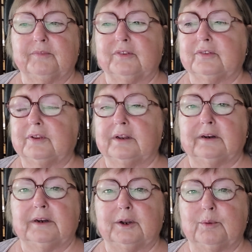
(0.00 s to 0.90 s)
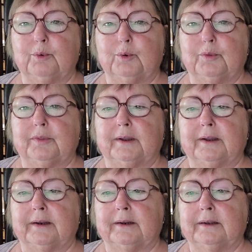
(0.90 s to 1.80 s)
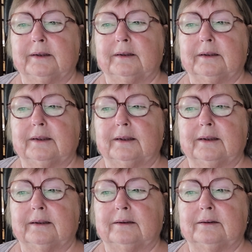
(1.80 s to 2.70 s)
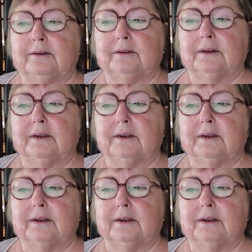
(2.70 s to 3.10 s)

Certainly no more than that. And